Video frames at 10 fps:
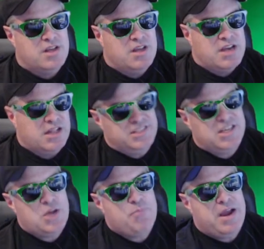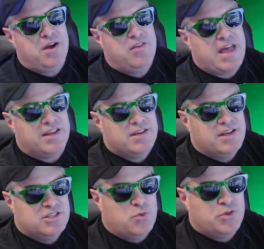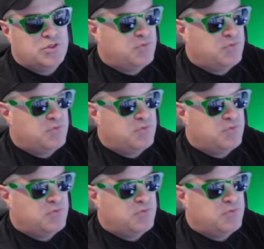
Now let's compare that to what the